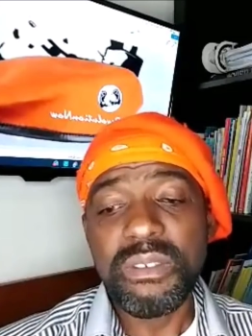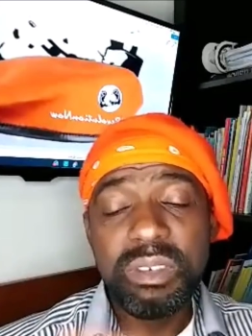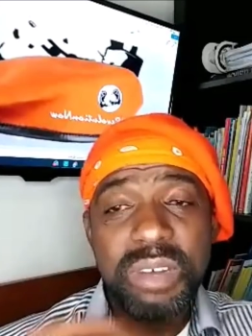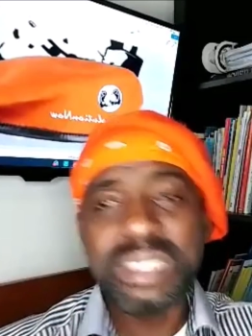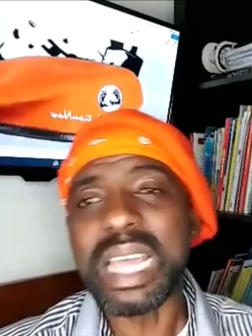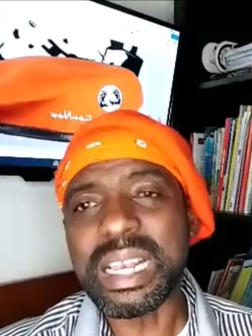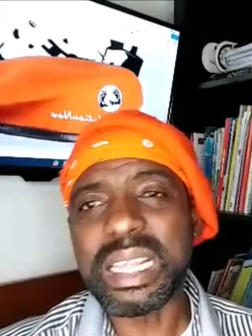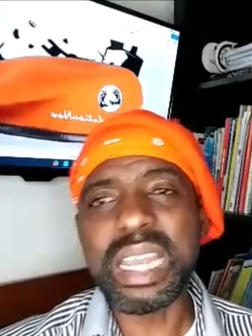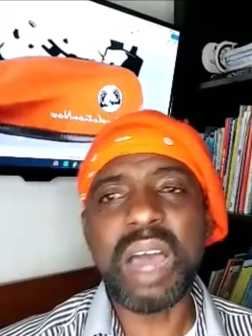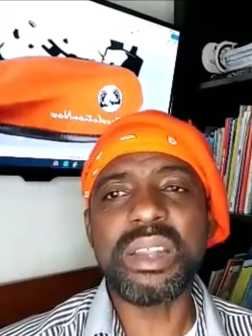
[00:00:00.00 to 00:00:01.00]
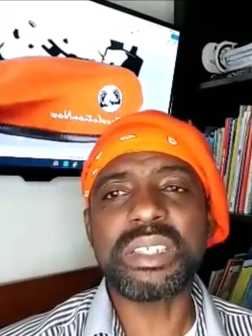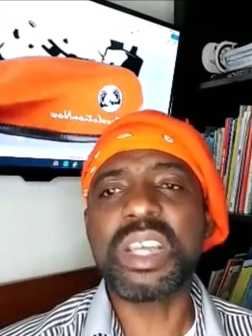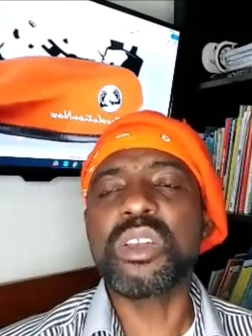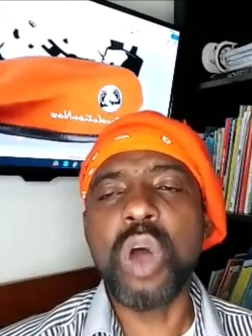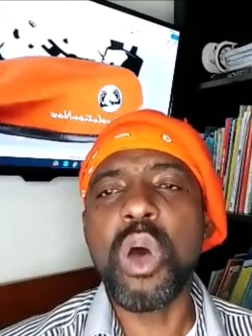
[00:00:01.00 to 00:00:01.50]
Recently now they
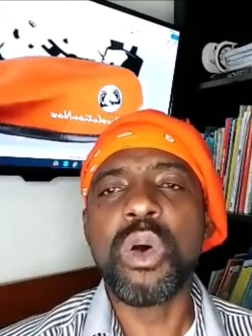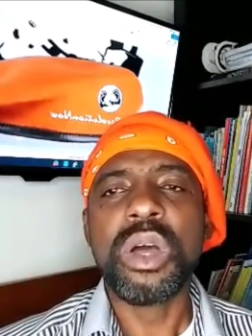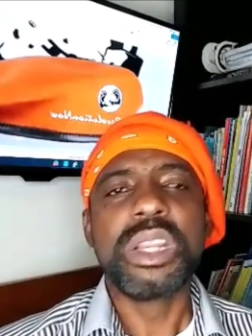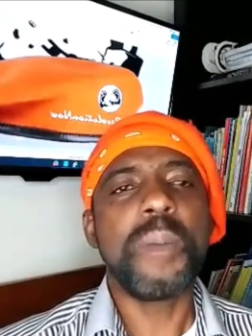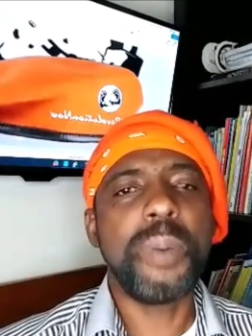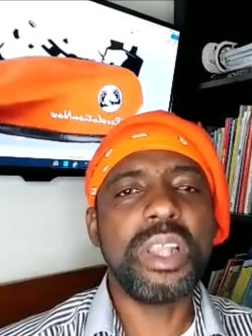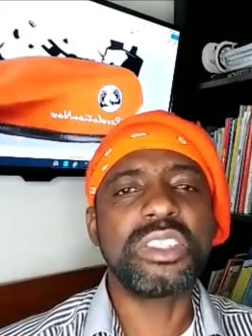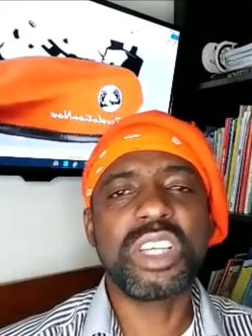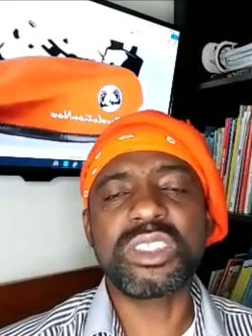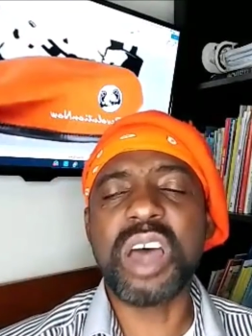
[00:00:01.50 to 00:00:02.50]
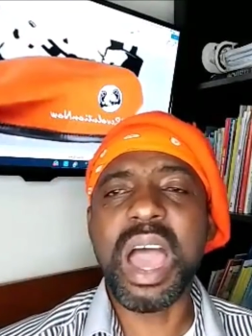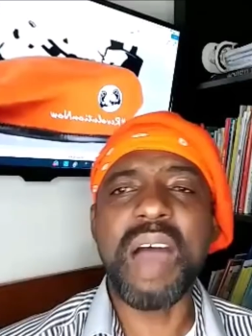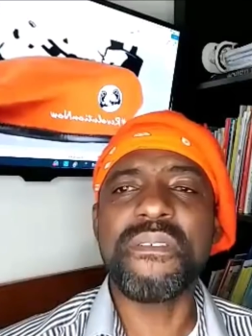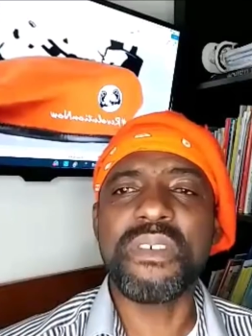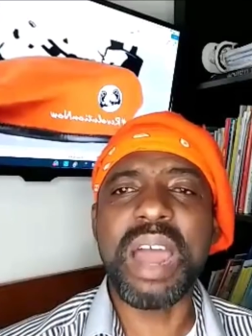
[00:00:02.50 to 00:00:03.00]
say, no, the police does not
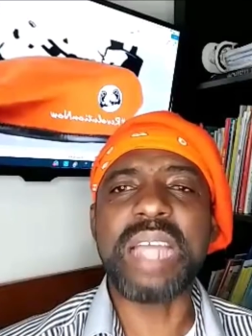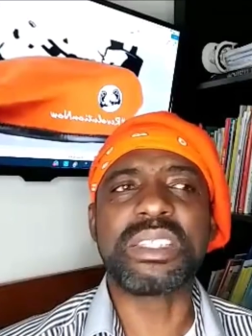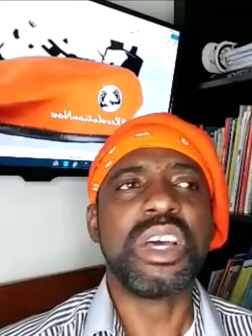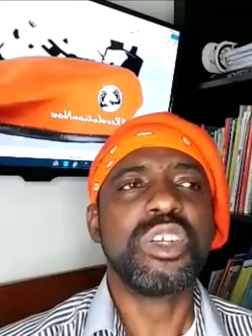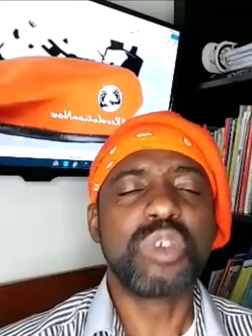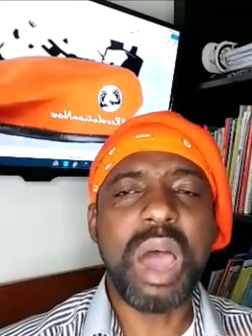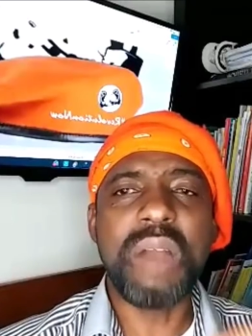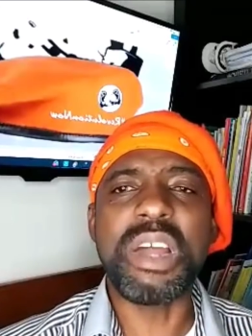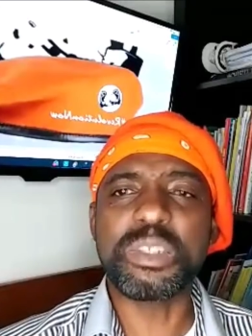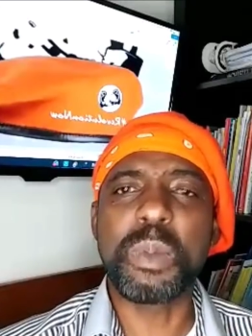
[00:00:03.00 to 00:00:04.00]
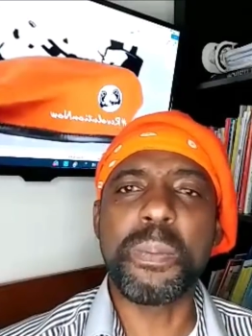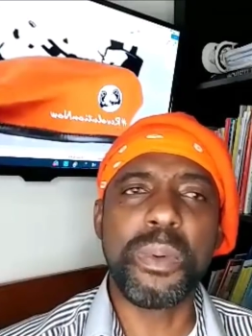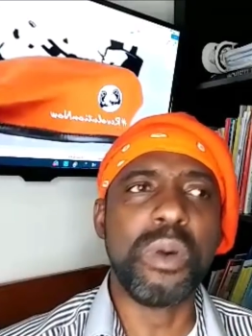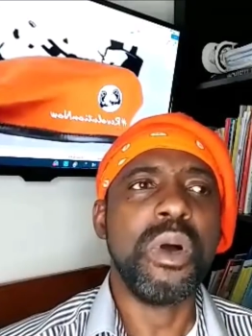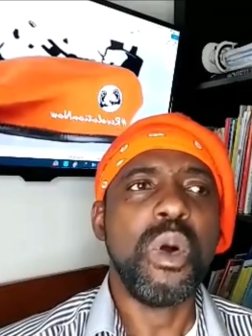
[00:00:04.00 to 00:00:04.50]
have right to arrest
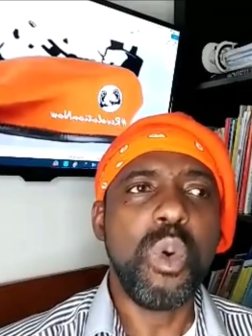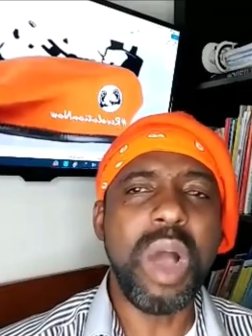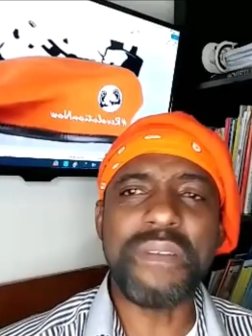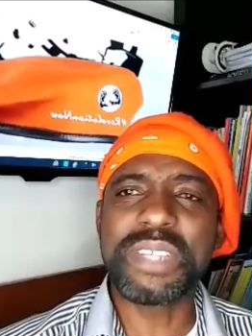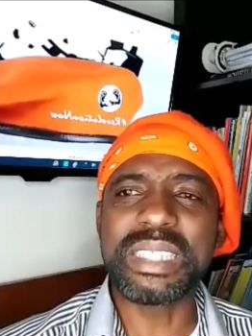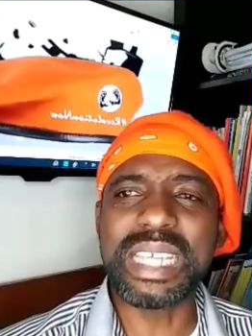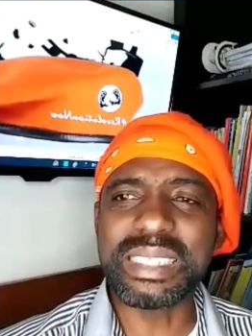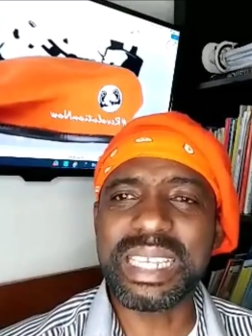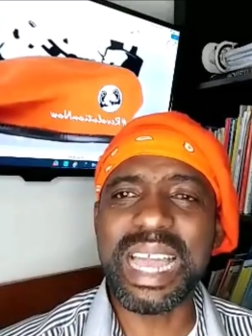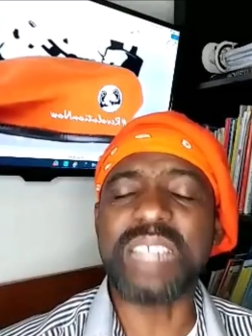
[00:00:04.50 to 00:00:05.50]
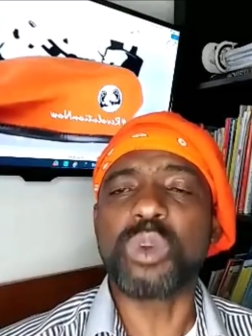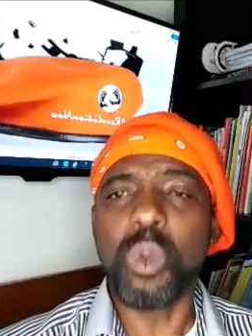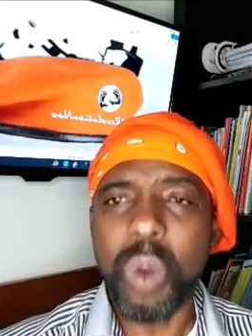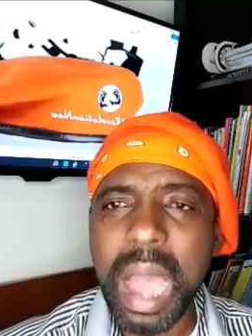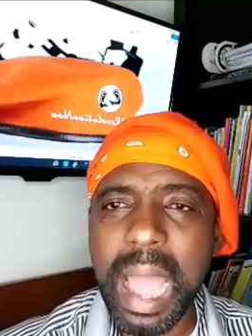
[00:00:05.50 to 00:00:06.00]
people who have tinted glass.
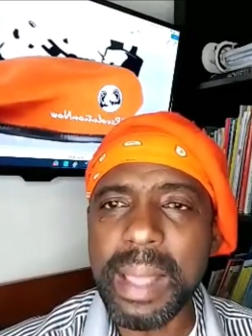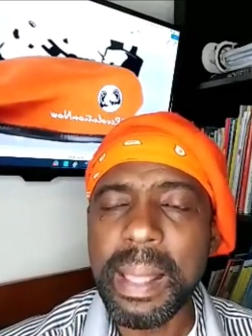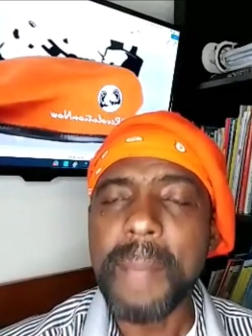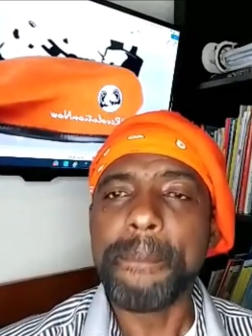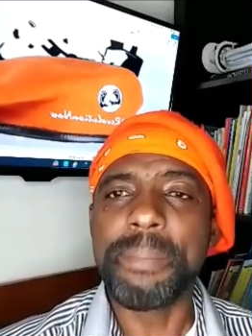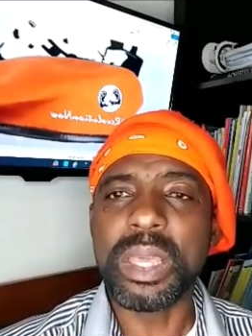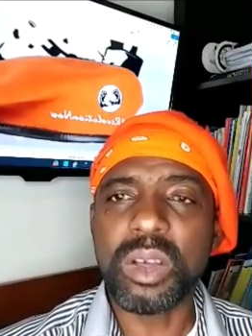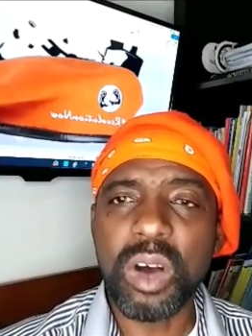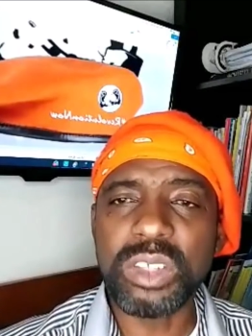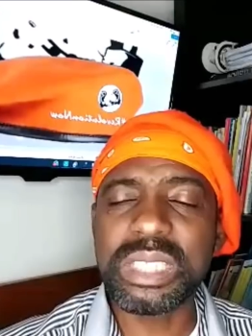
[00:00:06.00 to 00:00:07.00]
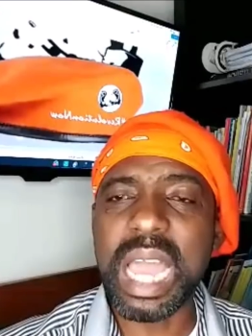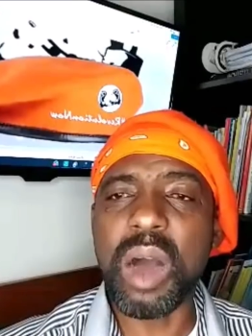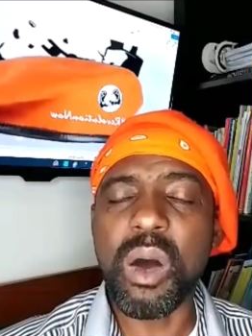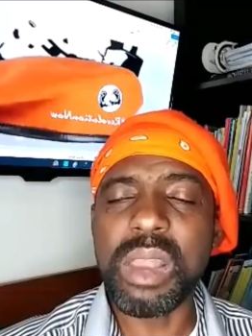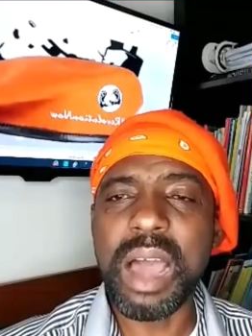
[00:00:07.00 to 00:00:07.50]
Why? Because they are
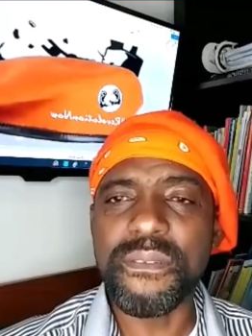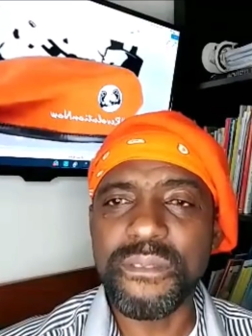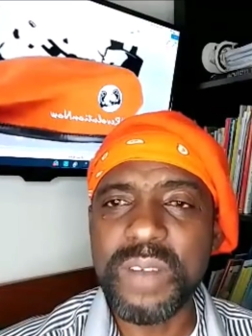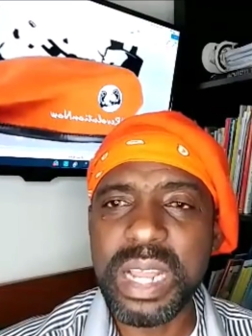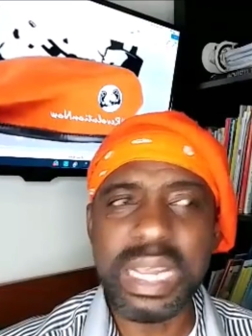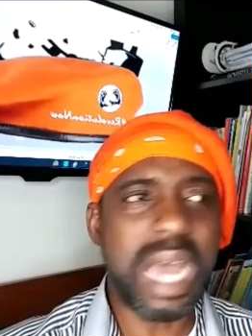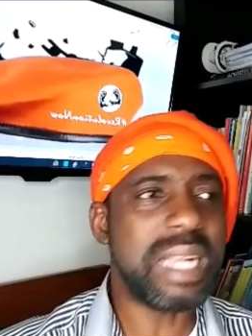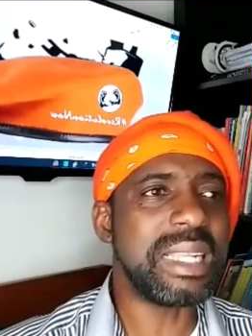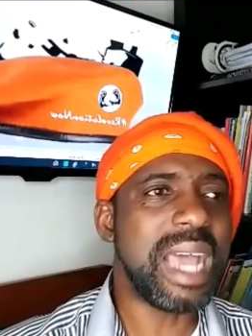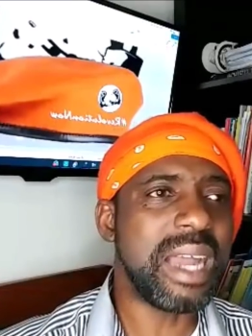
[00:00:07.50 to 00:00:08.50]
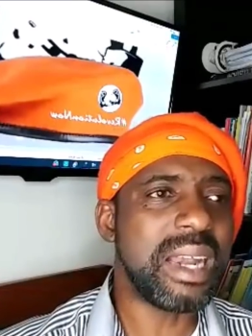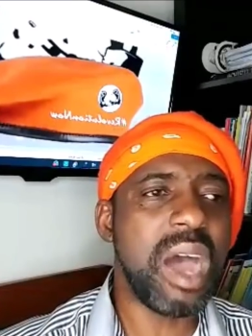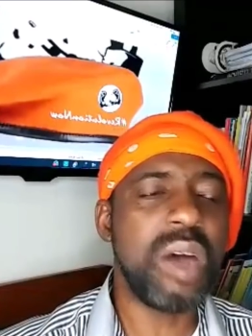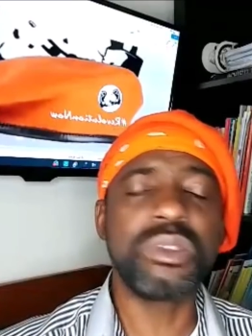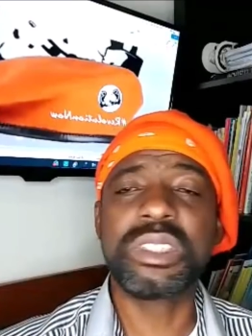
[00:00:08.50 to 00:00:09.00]
all afraid and they are
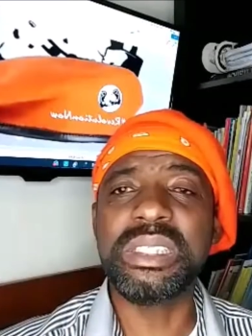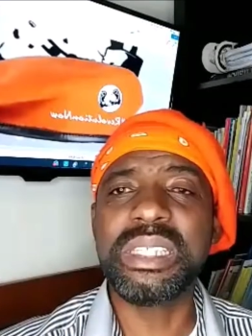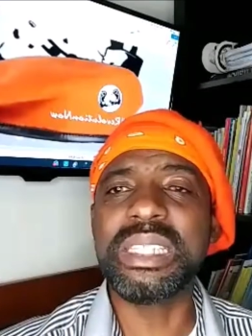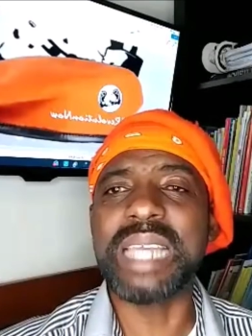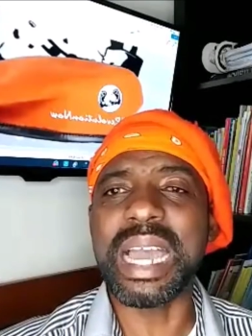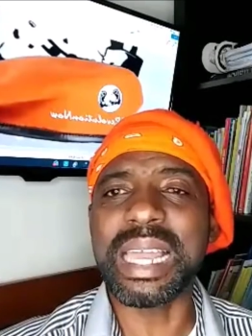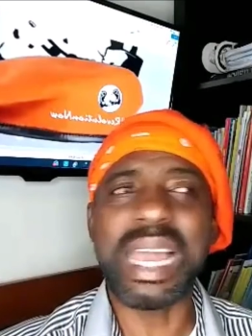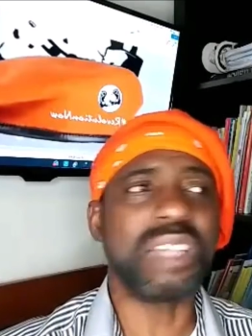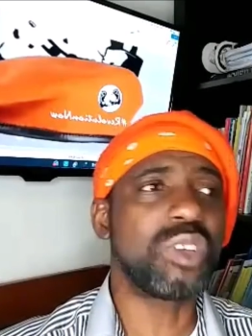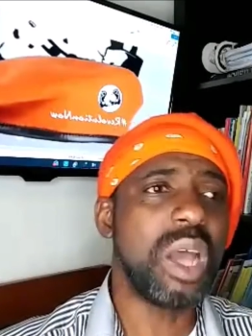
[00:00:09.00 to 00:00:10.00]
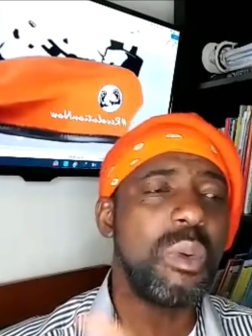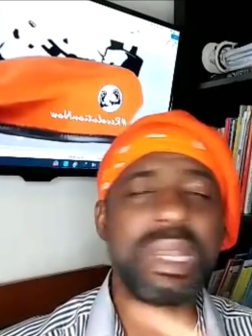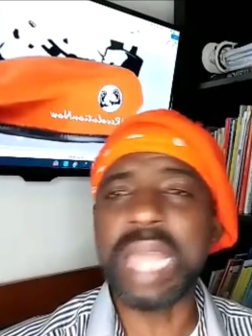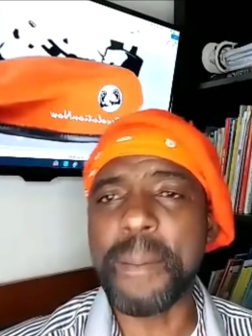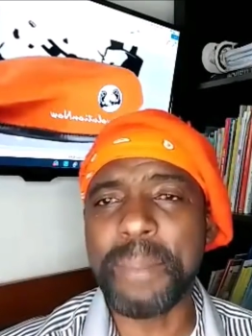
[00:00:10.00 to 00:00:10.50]
now tinting their glass so that
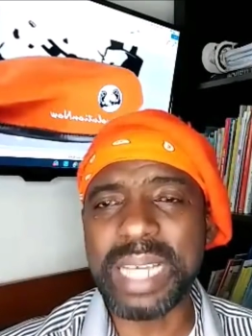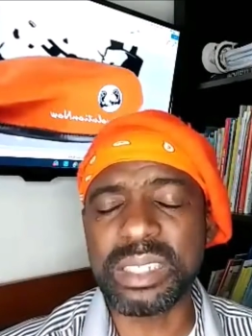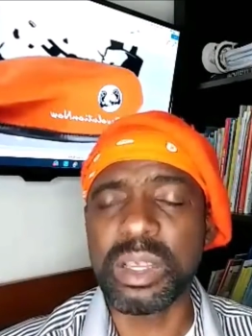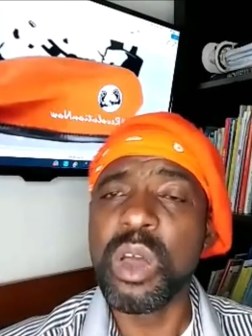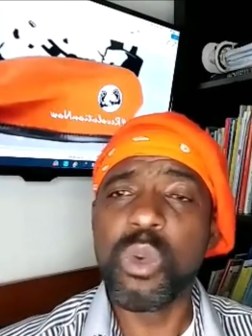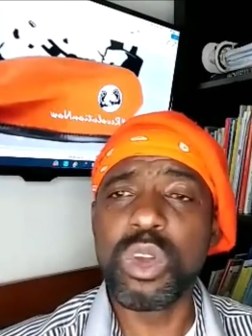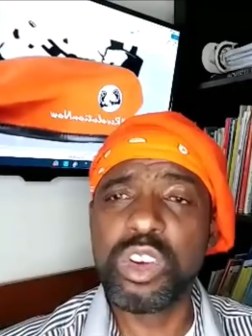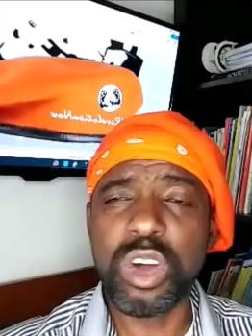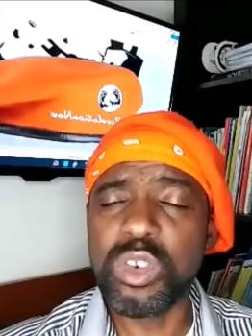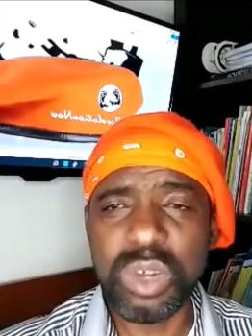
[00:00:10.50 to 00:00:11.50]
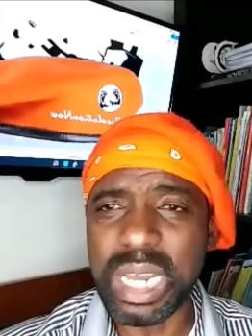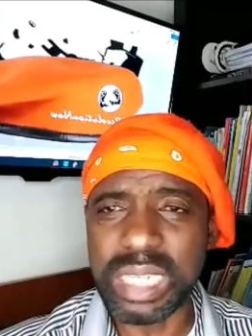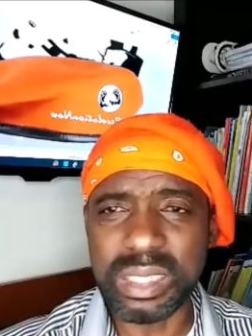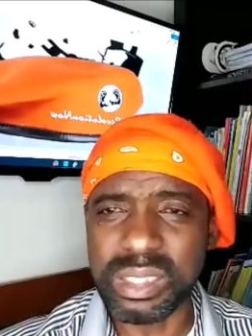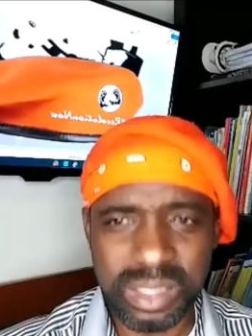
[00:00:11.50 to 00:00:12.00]
when they are passing, we do not know
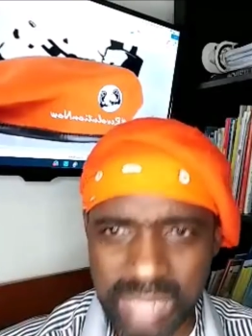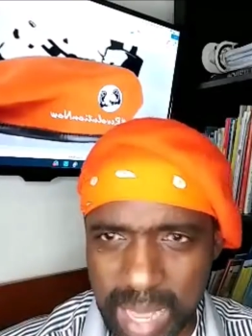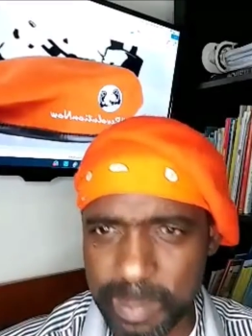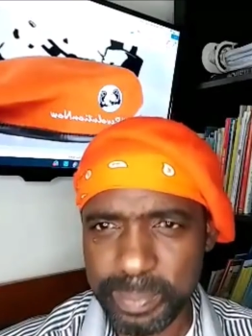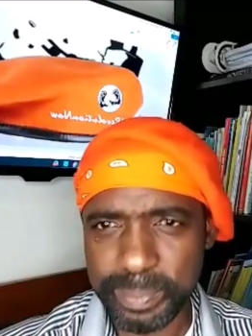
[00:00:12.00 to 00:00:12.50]
that it is them.